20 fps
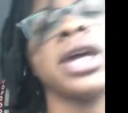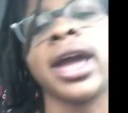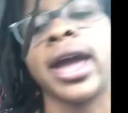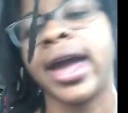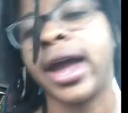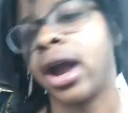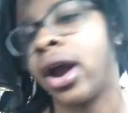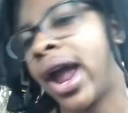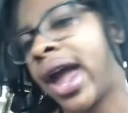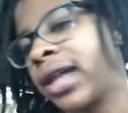
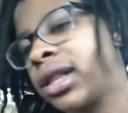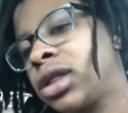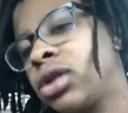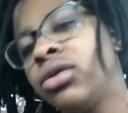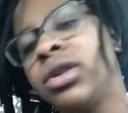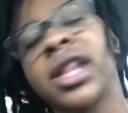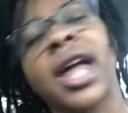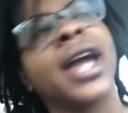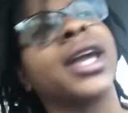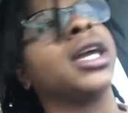air. As
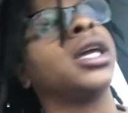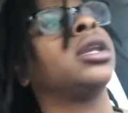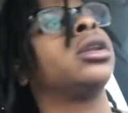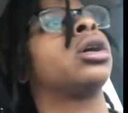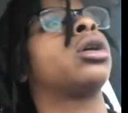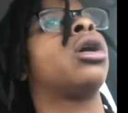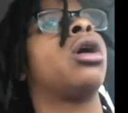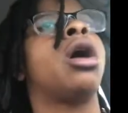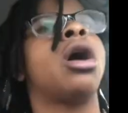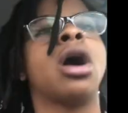soon as I get in
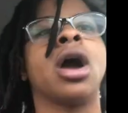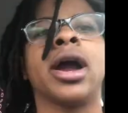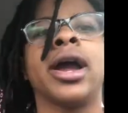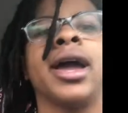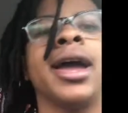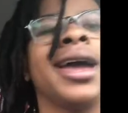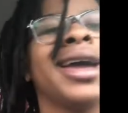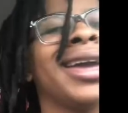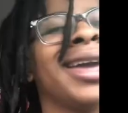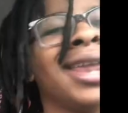the car,
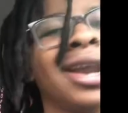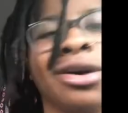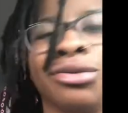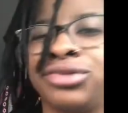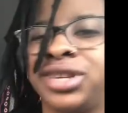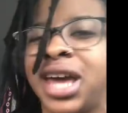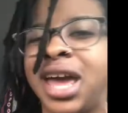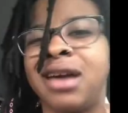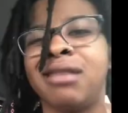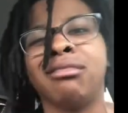it
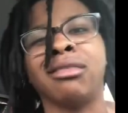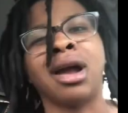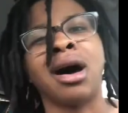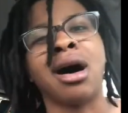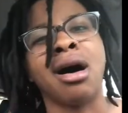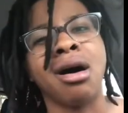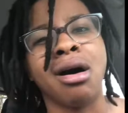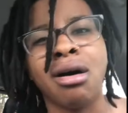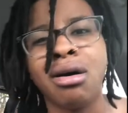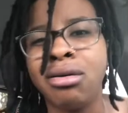don't take
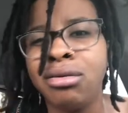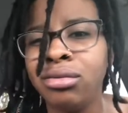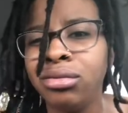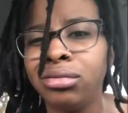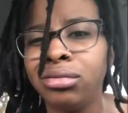long.